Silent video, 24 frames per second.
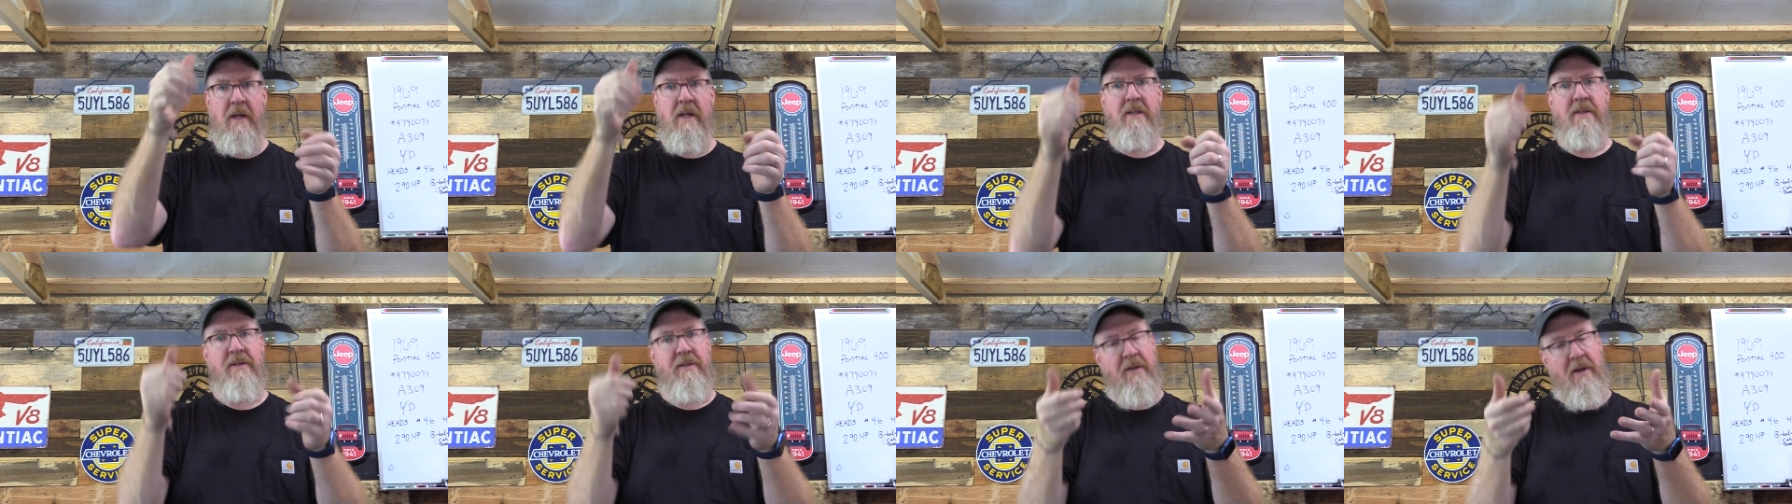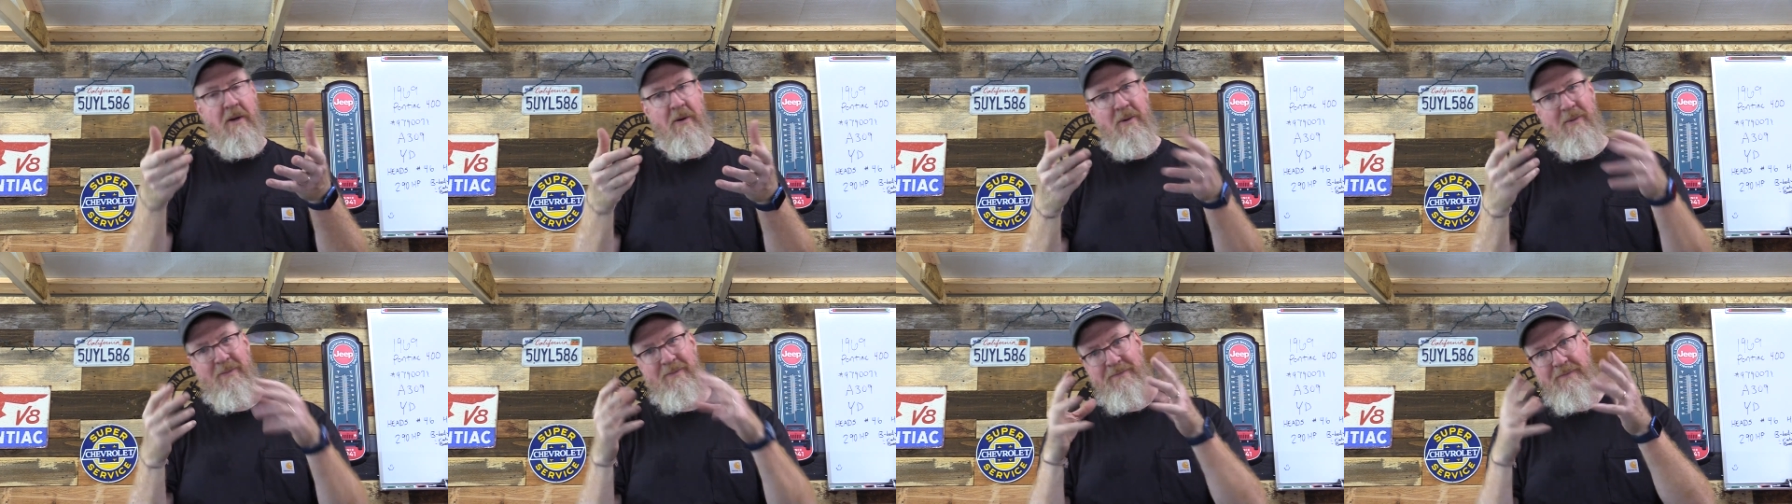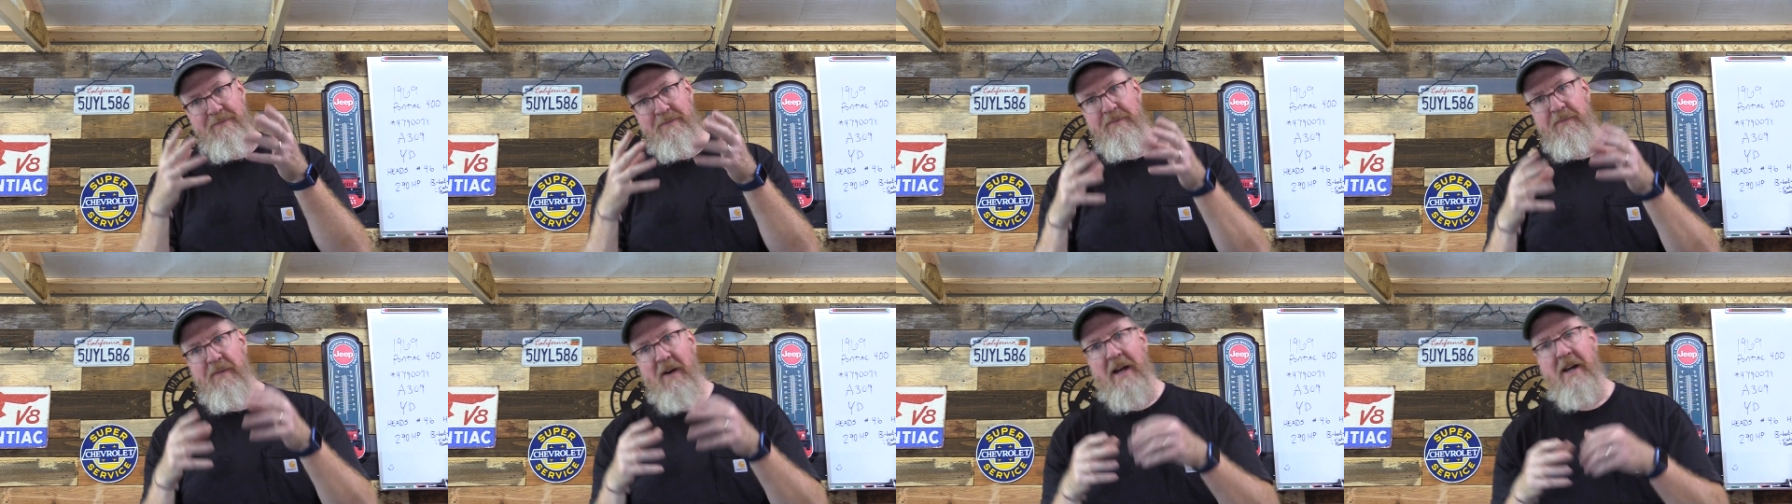So
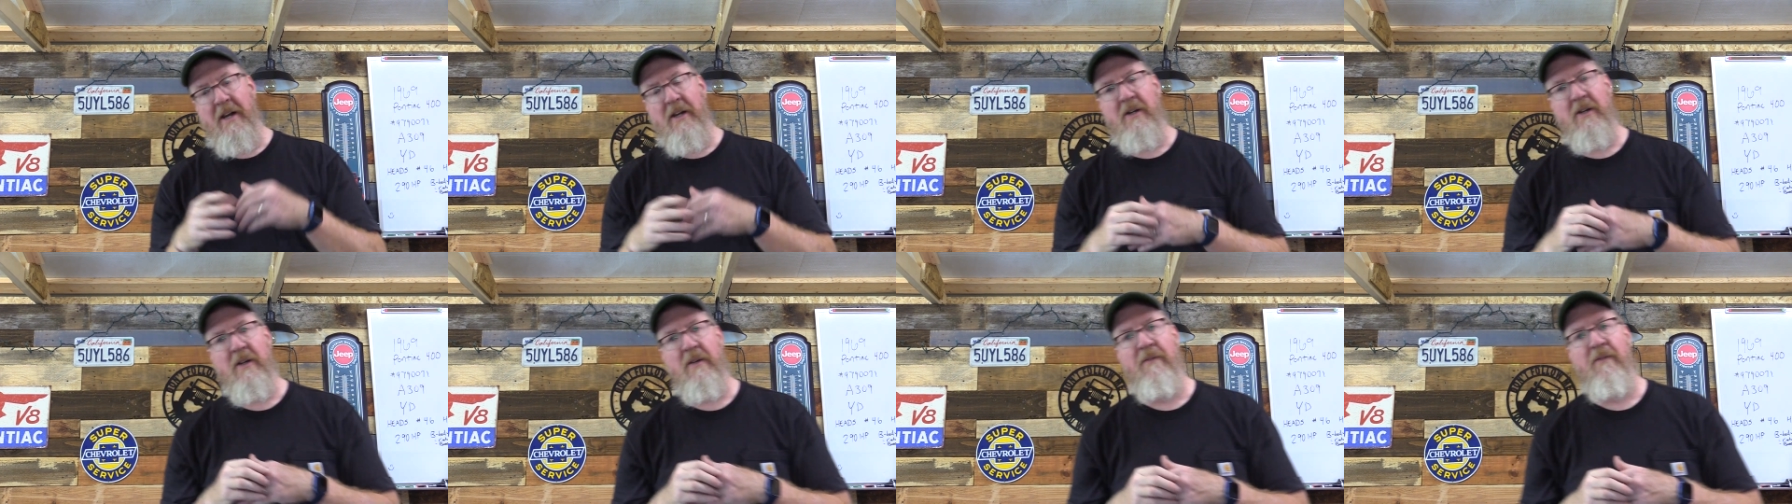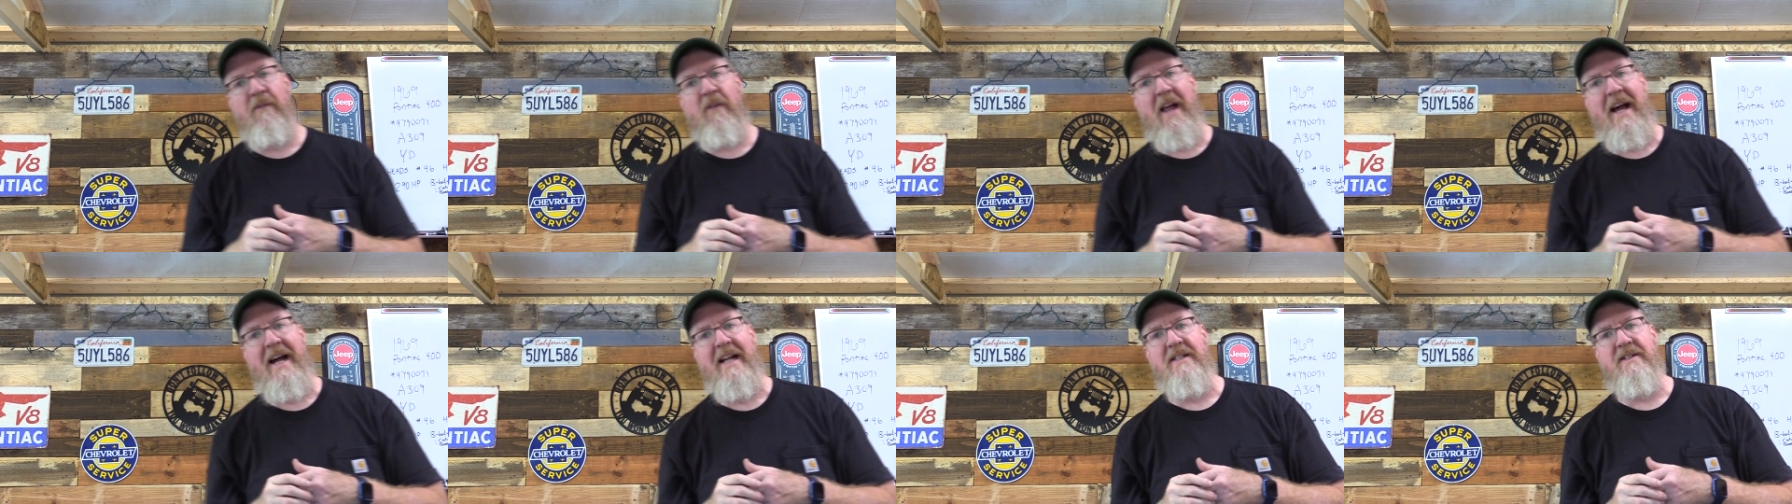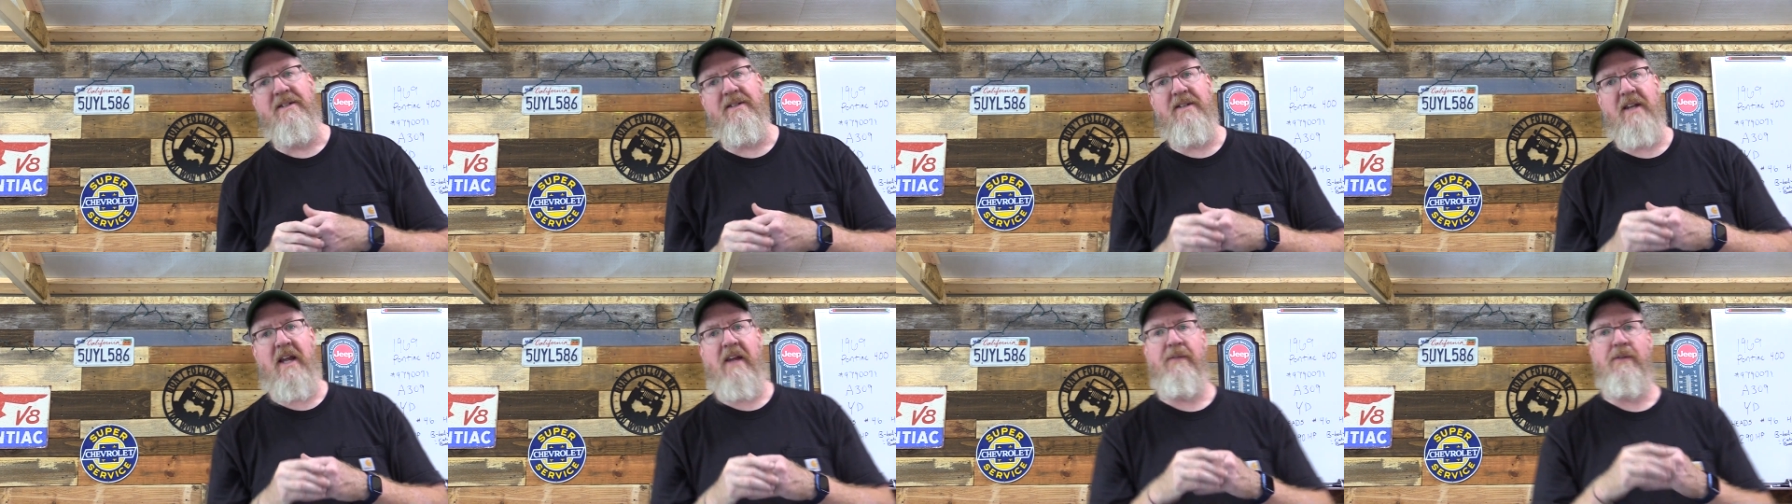find a good, flat,
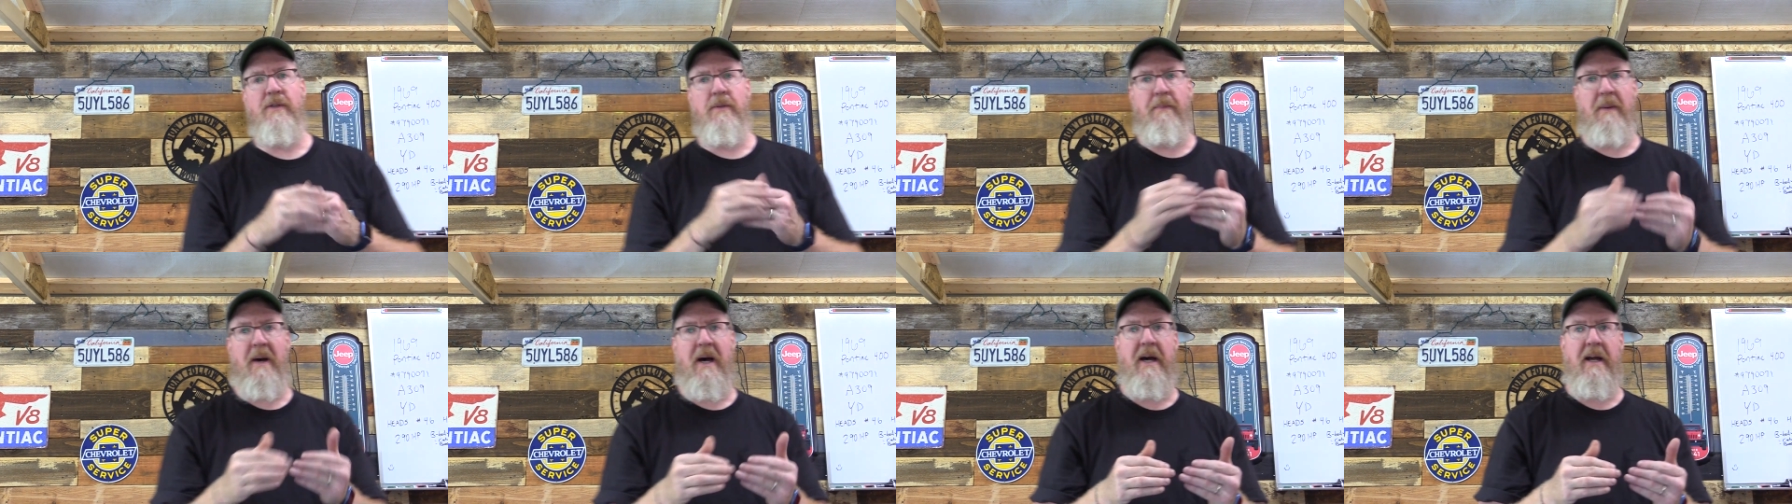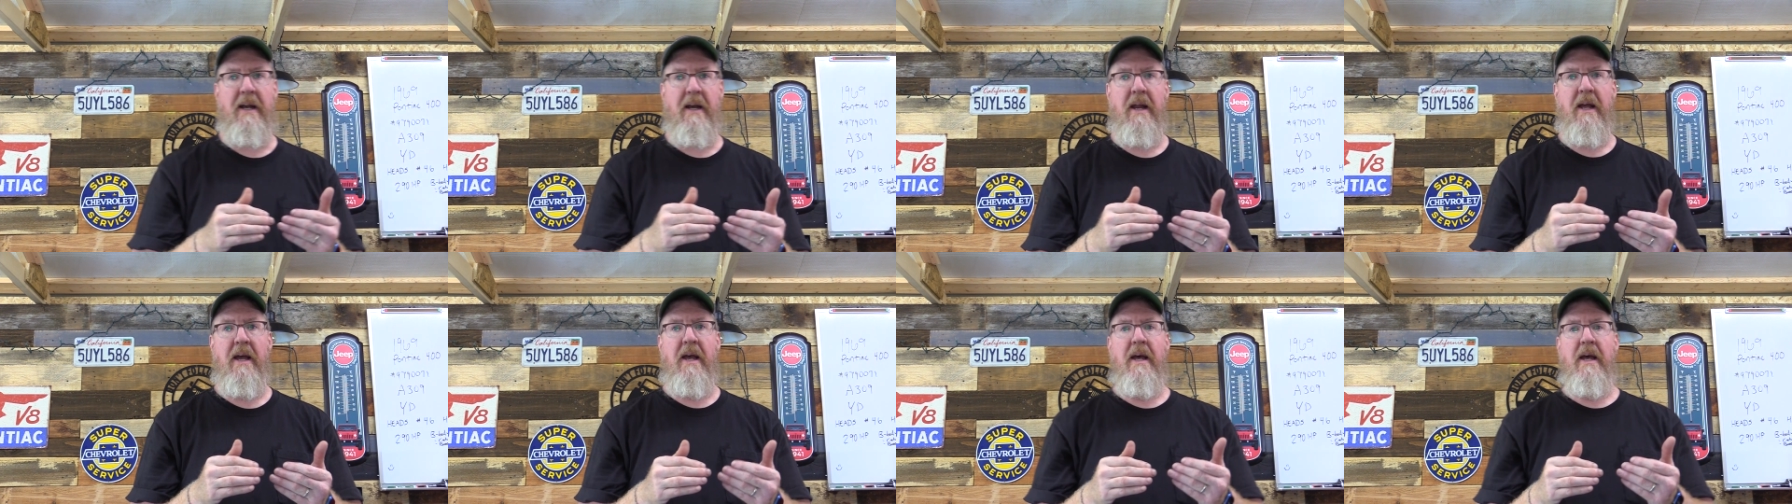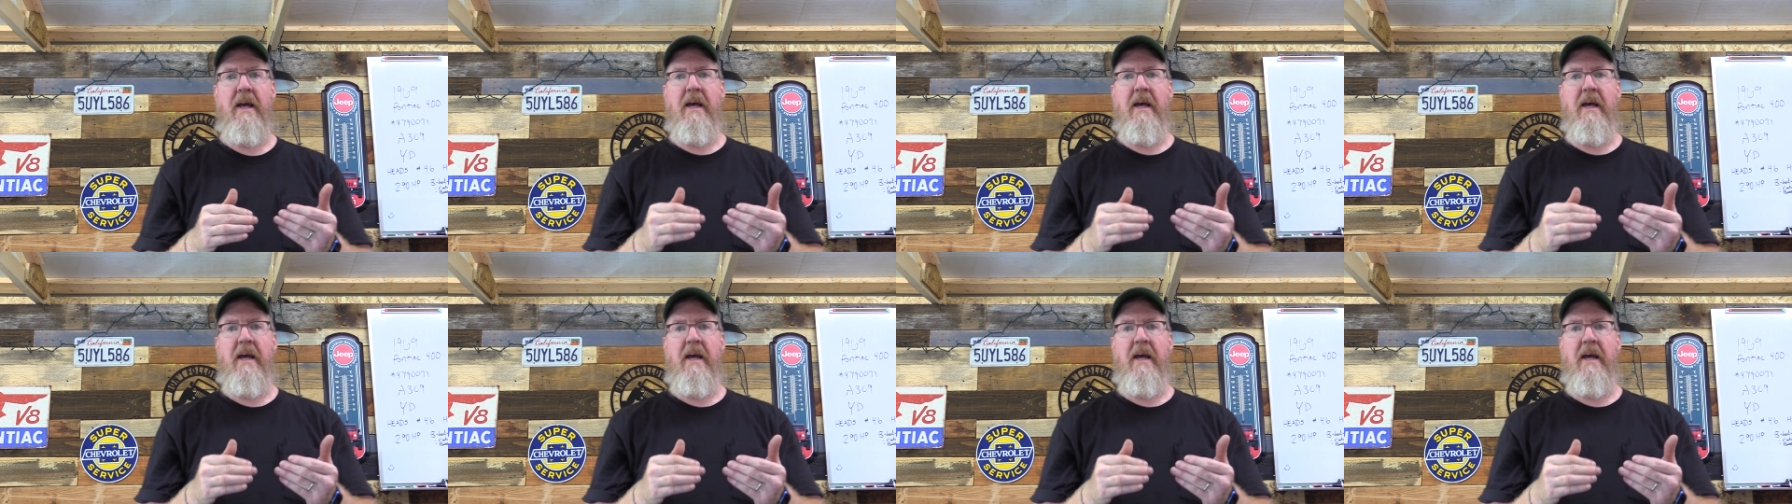safe spot.